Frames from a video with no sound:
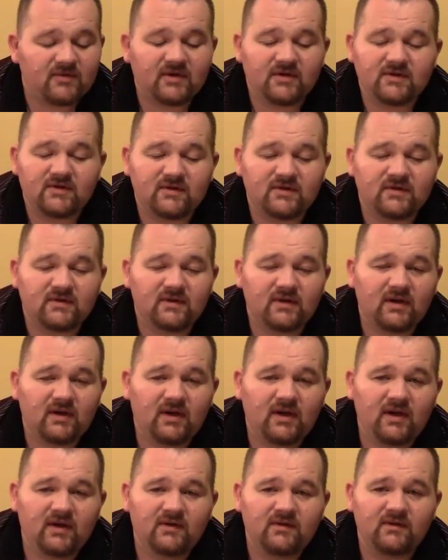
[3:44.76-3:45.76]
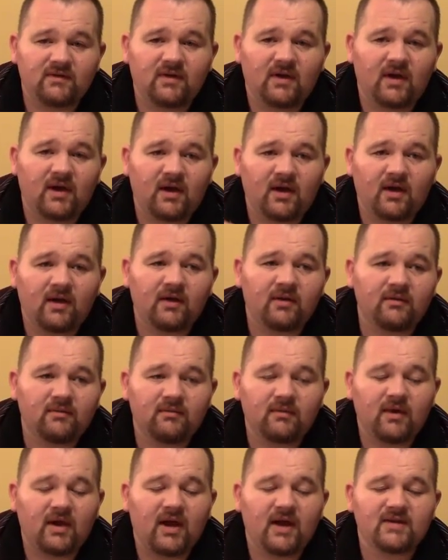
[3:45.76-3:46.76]
it's
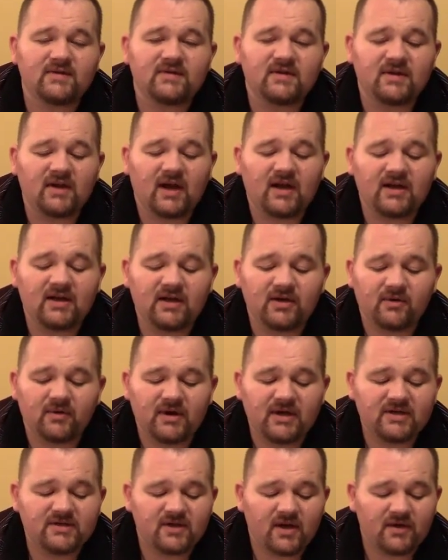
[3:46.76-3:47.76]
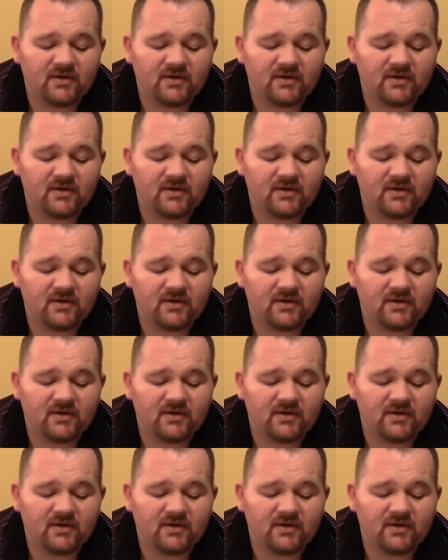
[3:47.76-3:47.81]
has the 90 degrees.